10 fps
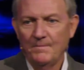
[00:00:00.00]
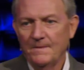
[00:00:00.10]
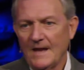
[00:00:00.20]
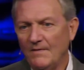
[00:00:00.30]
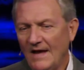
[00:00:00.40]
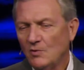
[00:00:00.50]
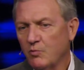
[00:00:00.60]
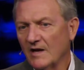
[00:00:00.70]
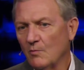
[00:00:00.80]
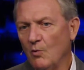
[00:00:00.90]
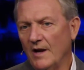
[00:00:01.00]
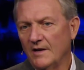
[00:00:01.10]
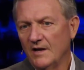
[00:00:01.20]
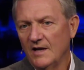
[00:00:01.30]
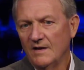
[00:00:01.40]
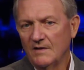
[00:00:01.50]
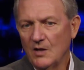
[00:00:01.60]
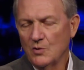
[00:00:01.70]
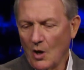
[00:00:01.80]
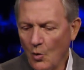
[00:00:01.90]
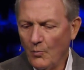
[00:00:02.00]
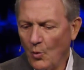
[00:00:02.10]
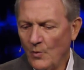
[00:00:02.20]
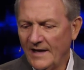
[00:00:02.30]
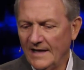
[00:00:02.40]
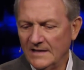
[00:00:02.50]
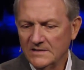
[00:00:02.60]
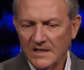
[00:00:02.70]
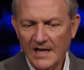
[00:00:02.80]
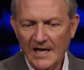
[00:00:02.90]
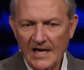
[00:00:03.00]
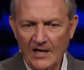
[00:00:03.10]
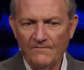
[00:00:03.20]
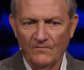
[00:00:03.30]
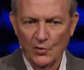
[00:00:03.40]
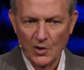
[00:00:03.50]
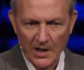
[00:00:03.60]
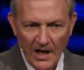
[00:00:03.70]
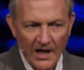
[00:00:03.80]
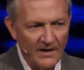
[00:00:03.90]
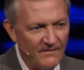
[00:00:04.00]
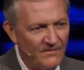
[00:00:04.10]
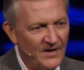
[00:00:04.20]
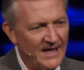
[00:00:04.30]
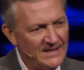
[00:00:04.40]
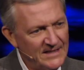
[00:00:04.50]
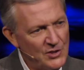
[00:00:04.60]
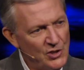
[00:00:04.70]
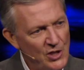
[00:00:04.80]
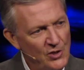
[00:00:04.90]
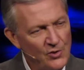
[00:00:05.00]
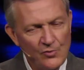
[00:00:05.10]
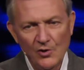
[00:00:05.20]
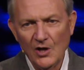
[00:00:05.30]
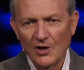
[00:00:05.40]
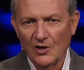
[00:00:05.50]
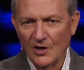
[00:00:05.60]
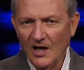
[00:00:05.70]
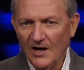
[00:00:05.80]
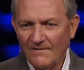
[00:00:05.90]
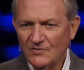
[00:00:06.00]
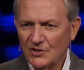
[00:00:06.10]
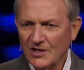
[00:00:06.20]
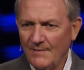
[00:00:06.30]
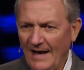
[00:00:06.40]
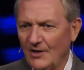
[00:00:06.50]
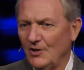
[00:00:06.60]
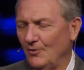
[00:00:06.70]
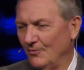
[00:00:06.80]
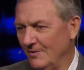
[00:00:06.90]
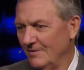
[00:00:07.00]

And that's really what his whole point is. If love is in you, love should come out of you.